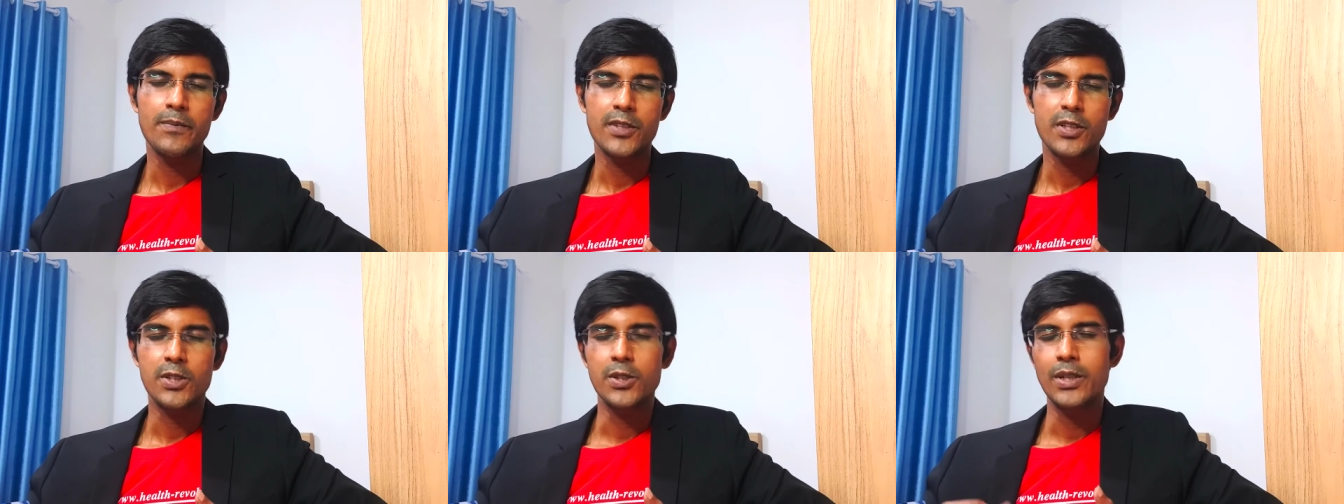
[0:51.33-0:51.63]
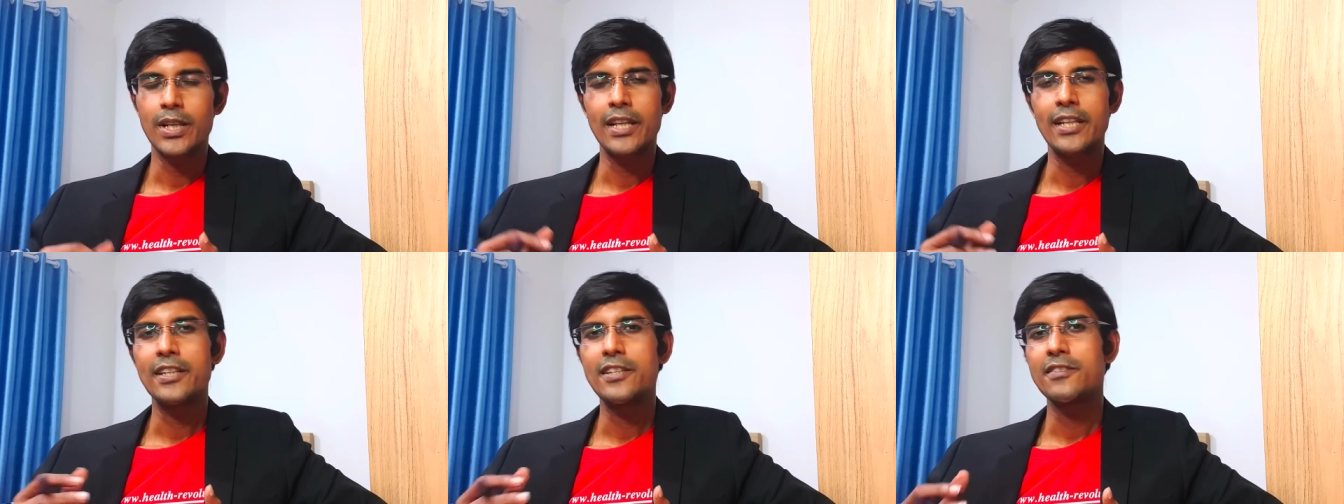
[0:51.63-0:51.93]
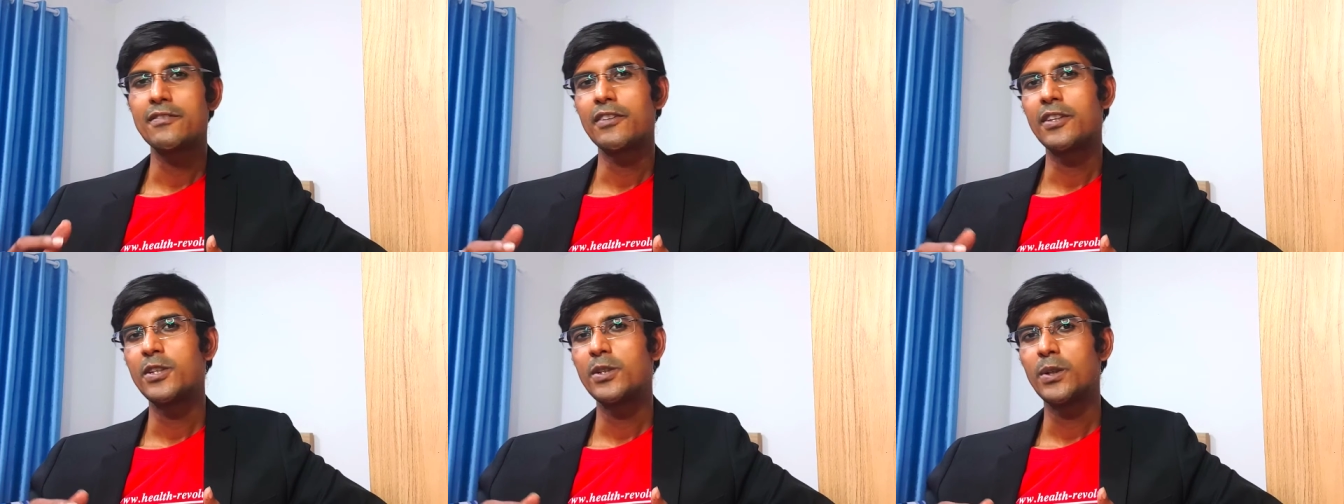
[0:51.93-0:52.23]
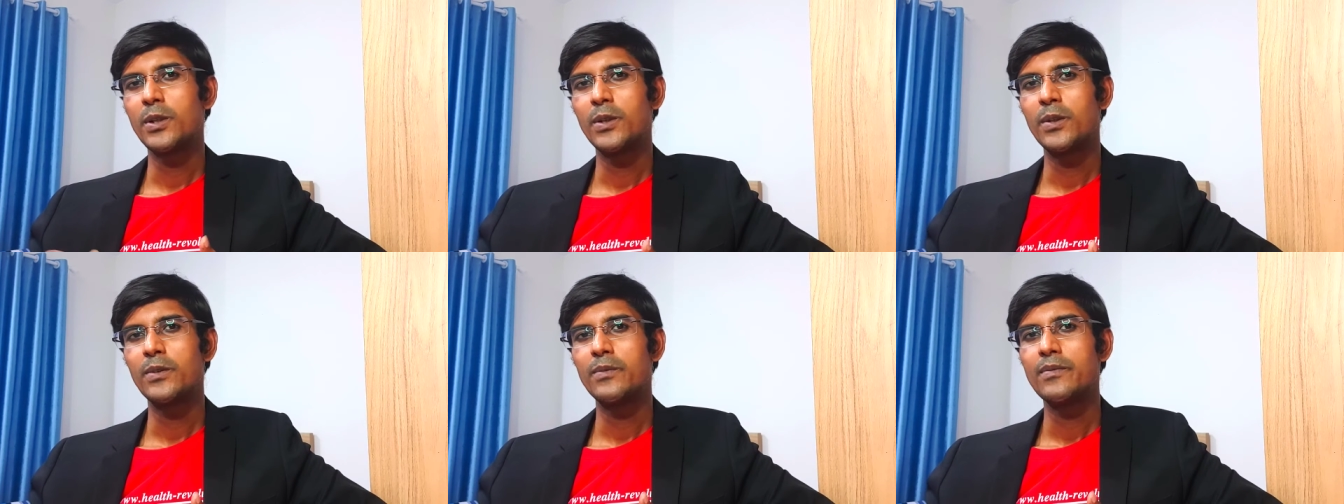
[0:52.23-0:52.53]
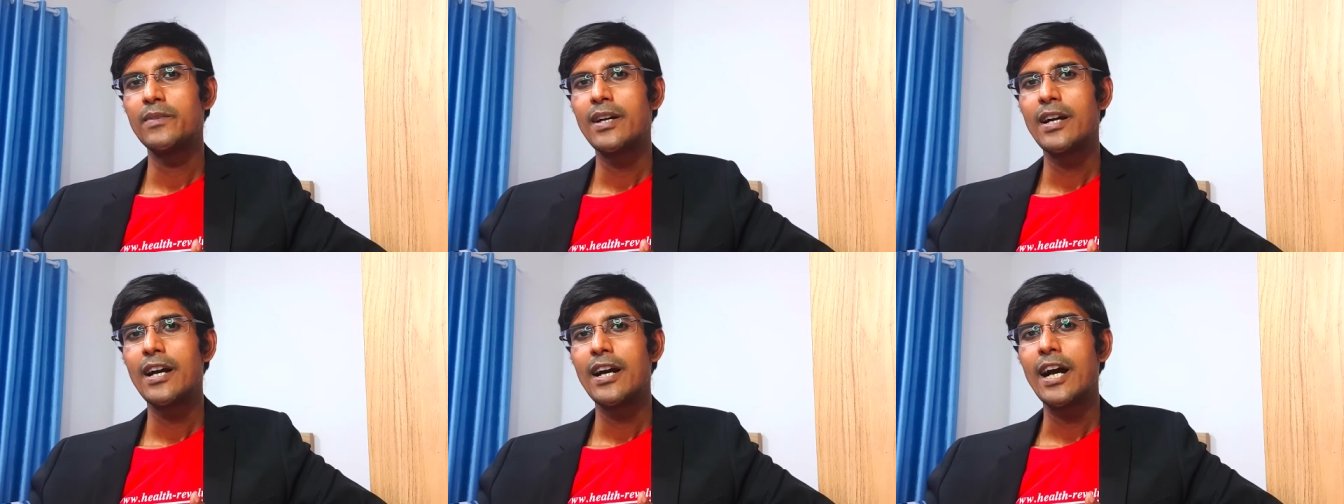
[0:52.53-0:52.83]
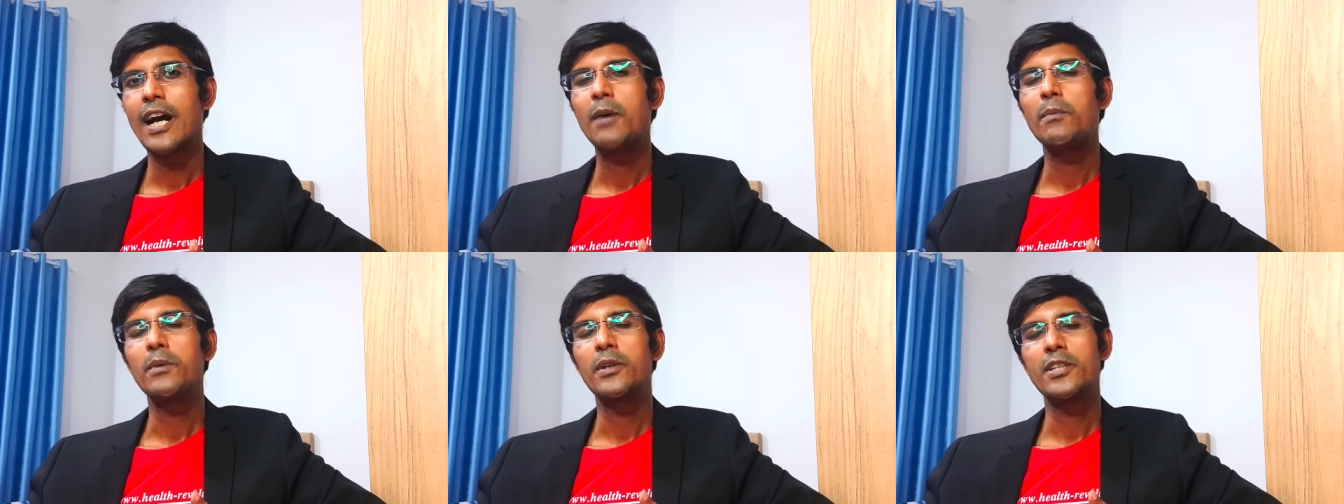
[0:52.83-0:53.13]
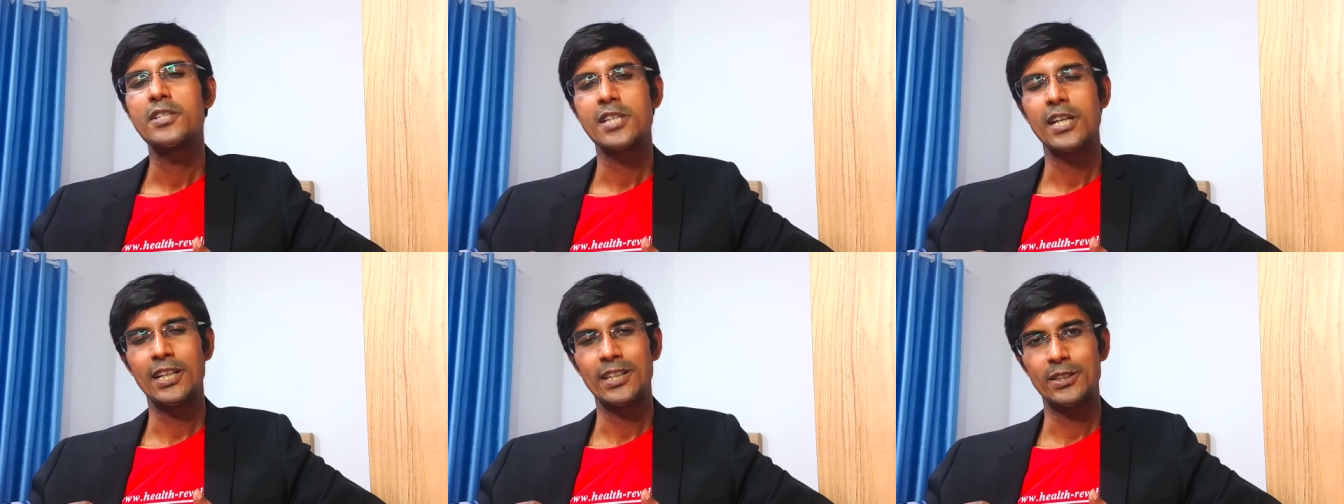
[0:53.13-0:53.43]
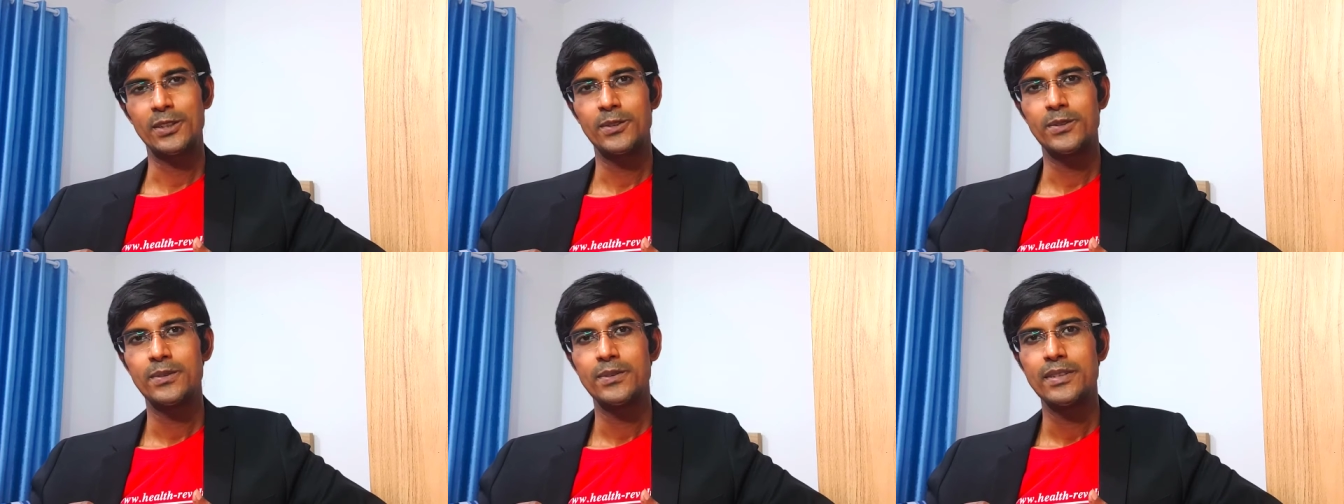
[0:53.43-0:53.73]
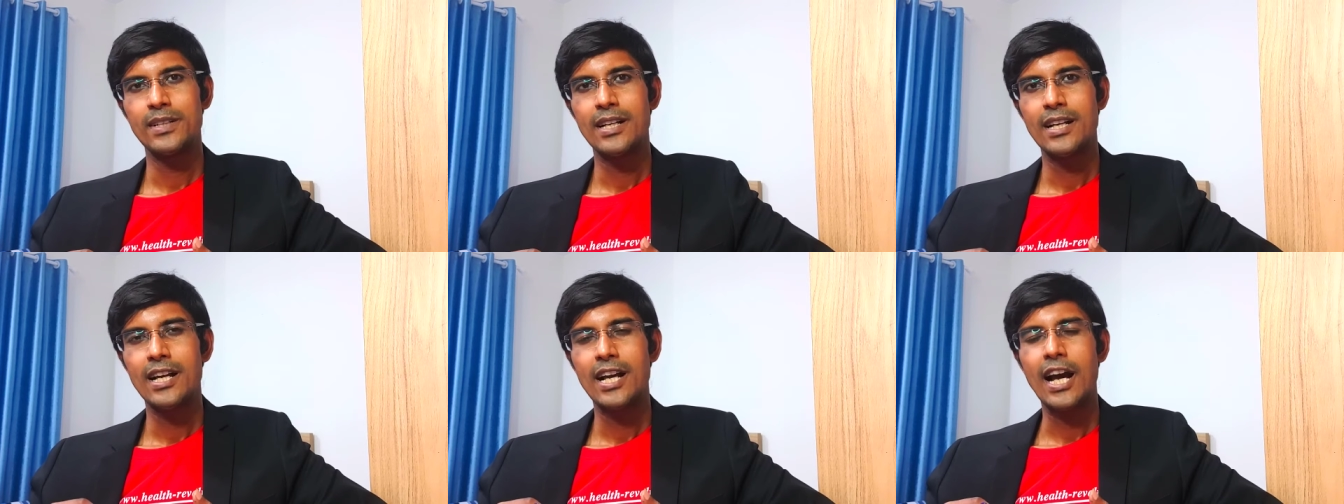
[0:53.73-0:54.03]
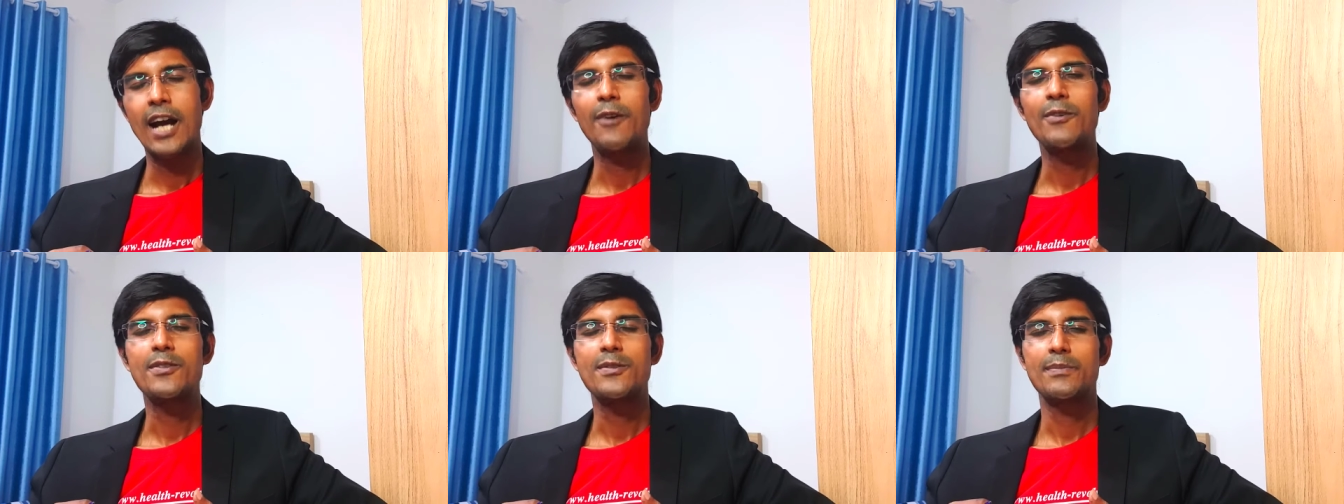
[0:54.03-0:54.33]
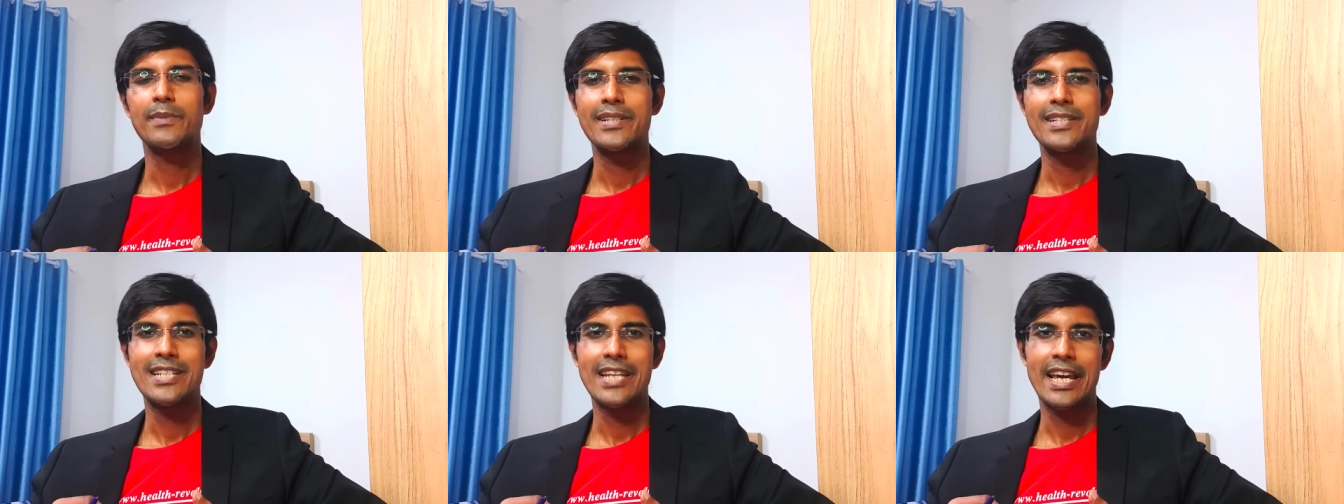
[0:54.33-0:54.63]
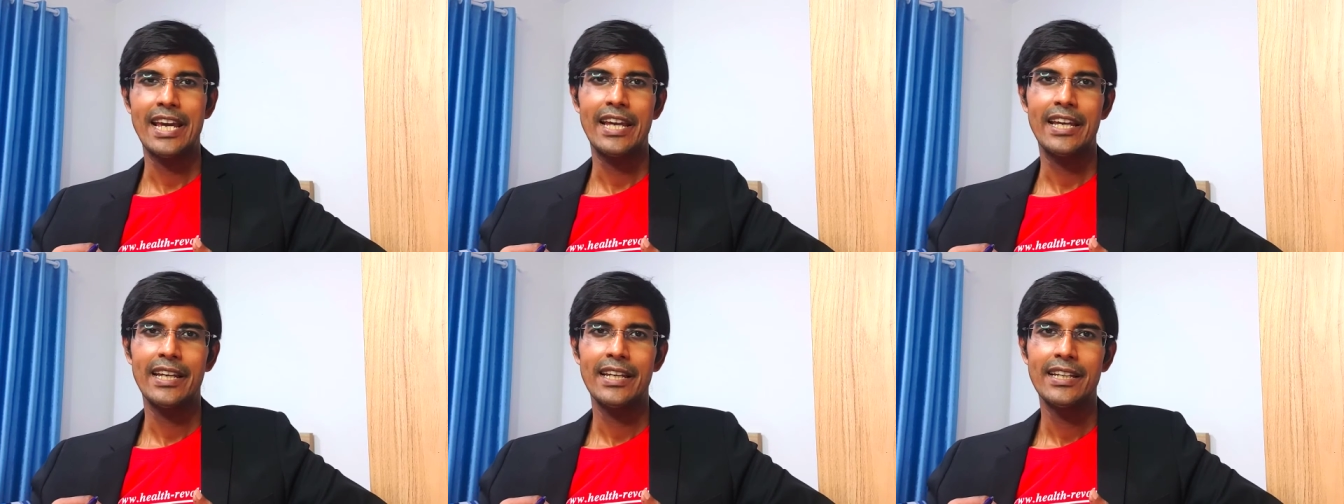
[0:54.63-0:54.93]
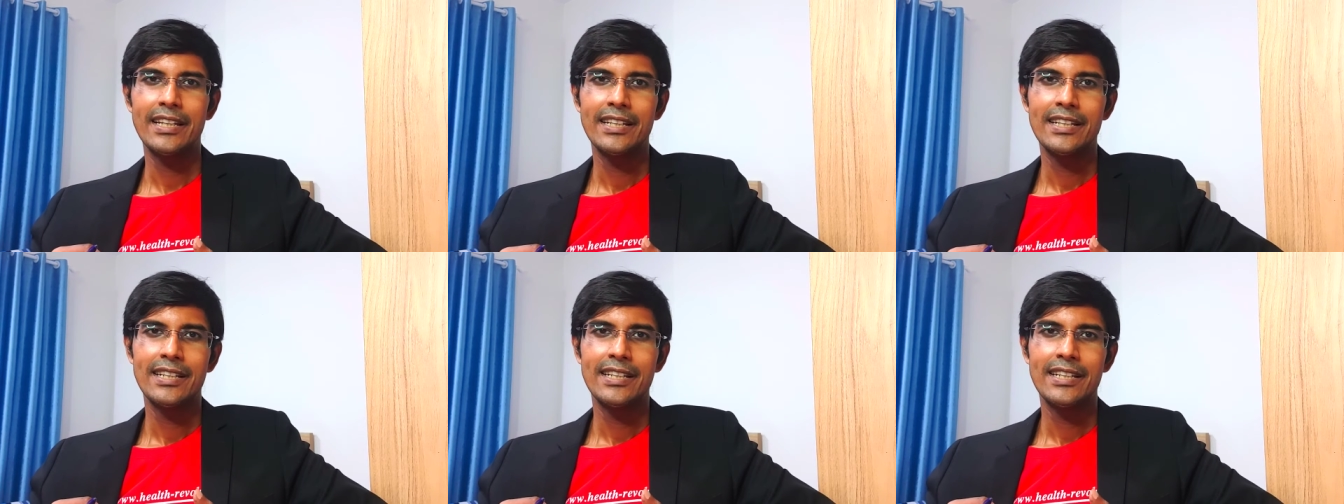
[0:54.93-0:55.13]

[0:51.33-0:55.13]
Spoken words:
So today in this video, I'm going to tell you how is my day